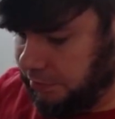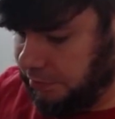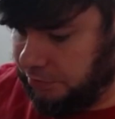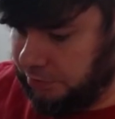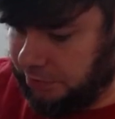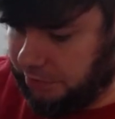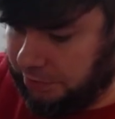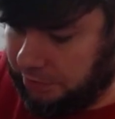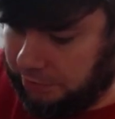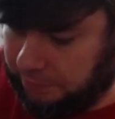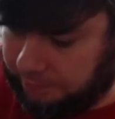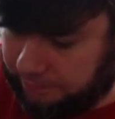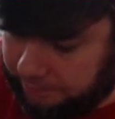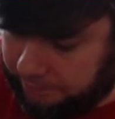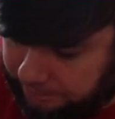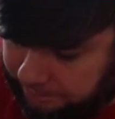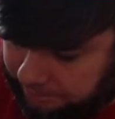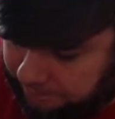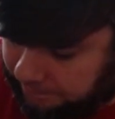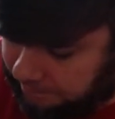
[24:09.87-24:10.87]
Shredder.
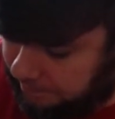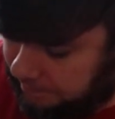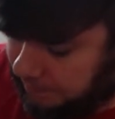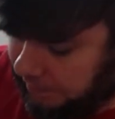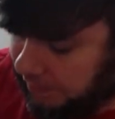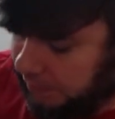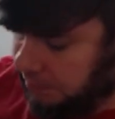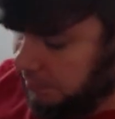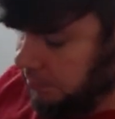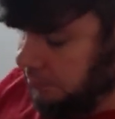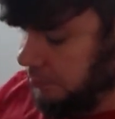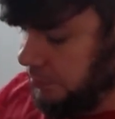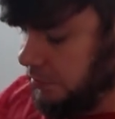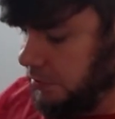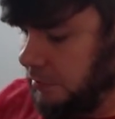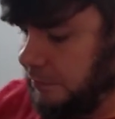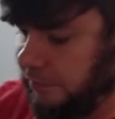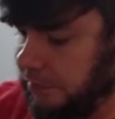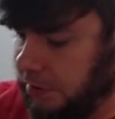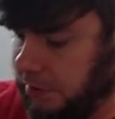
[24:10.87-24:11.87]

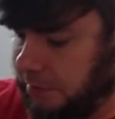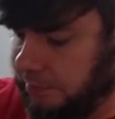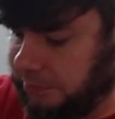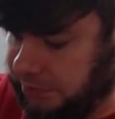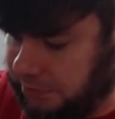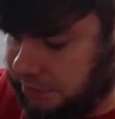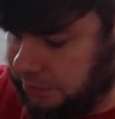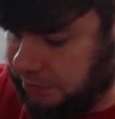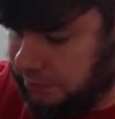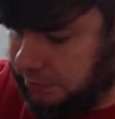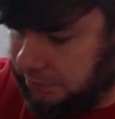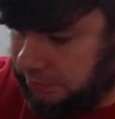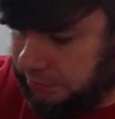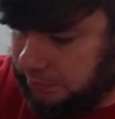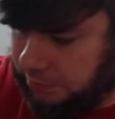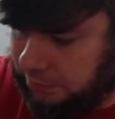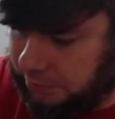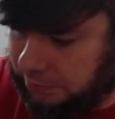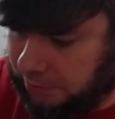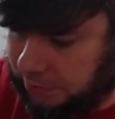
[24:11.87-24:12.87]
Resolve Opt.
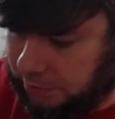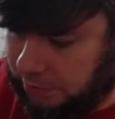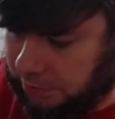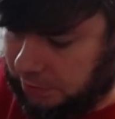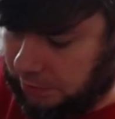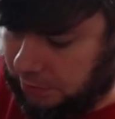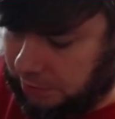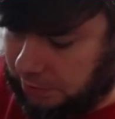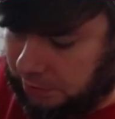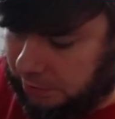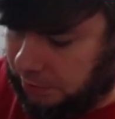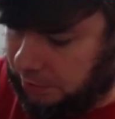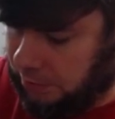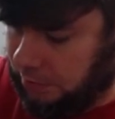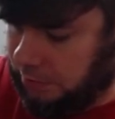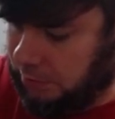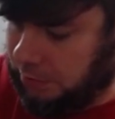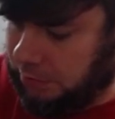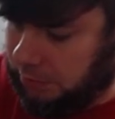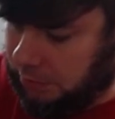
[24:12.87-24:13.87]
I'll get 2
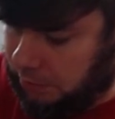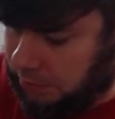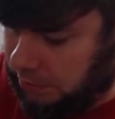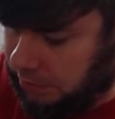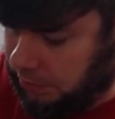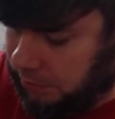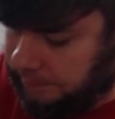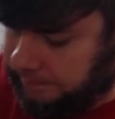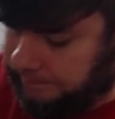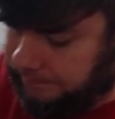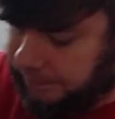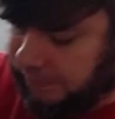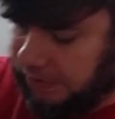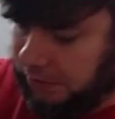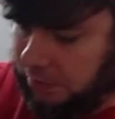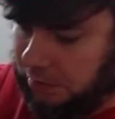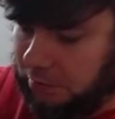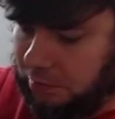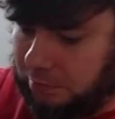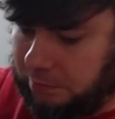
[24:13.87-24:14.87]
tokens. Yeah,
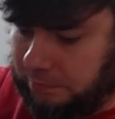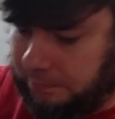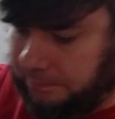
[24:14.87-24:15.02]
thank you.